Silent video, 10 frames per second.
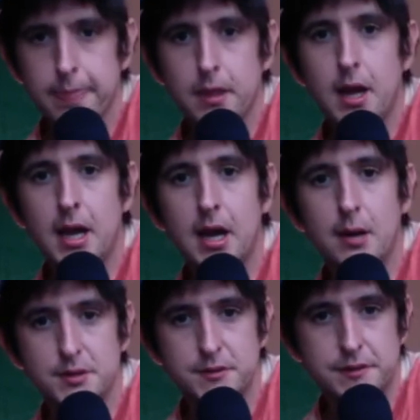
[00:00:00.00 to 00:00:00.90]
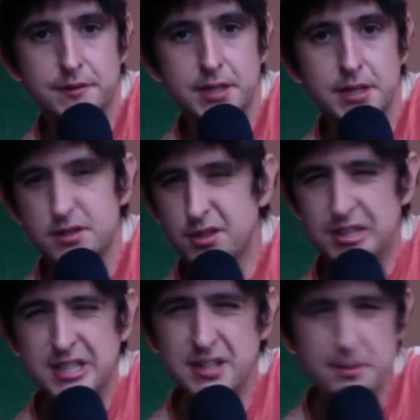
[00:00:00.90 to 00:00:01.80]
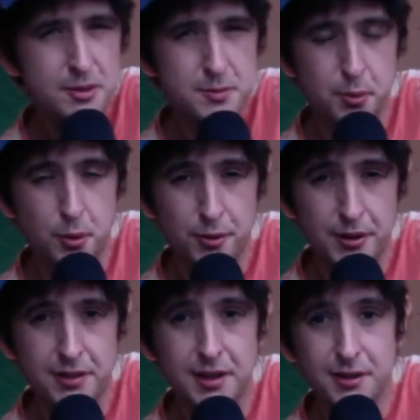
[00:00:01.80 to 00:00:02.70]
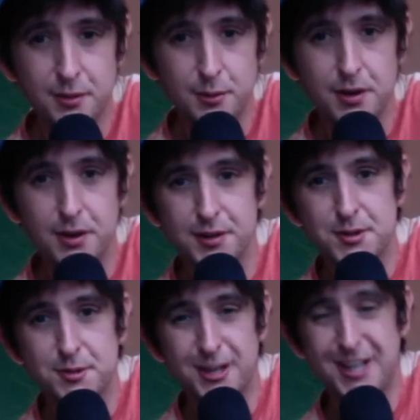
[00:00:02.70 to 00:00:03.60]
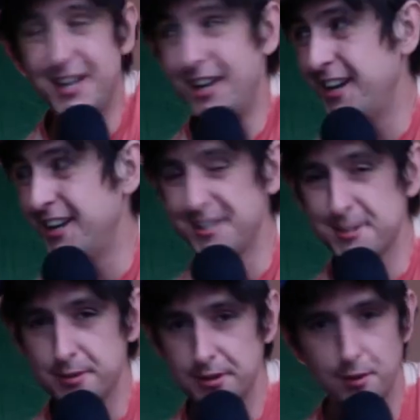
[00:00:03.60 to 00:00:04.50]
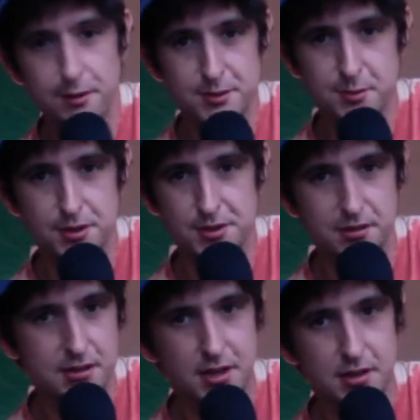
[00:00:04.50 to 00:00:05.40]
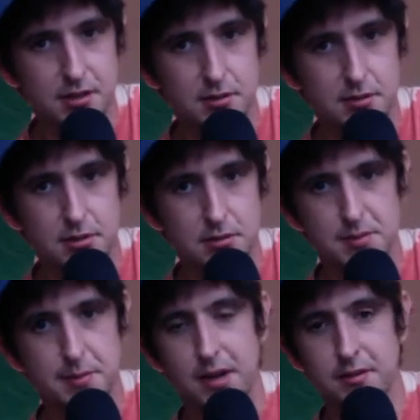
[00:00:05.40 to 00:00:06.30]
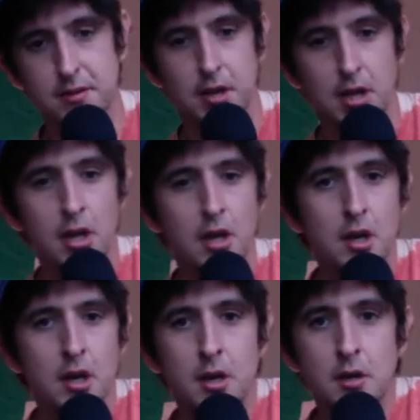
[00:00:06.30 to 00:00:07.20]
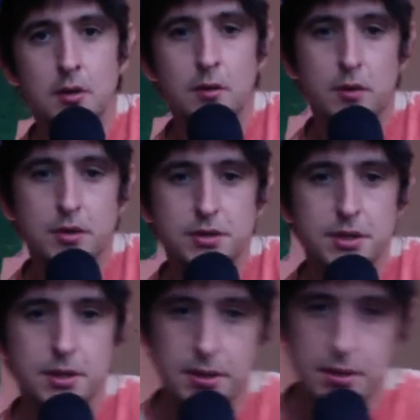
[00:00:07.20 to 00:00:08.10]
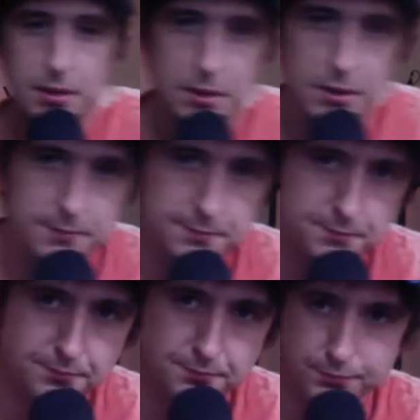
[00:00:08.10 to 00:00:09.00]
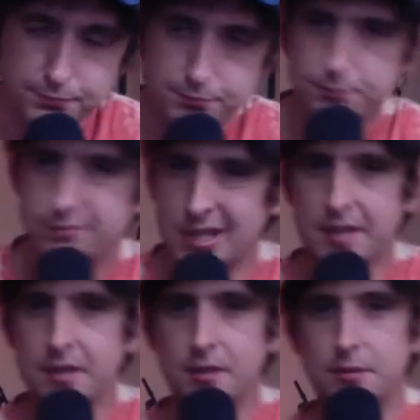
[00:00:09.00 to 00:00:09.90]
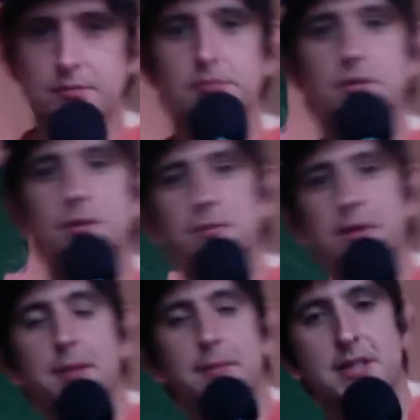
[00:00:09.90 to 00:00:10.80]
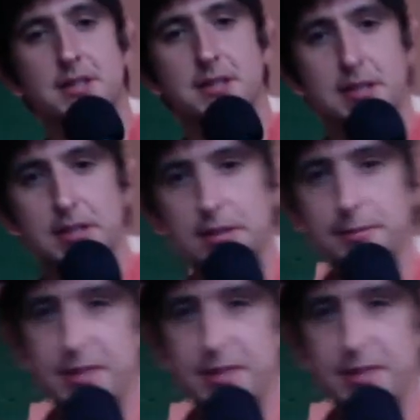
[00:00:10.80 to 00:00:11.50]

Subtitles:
8:15. Sorry, this is the most boring thing in the world, I just realised. But whoever's watching, thank you. You know, it's better than watching, I don't know who's playing, Man City. I mean,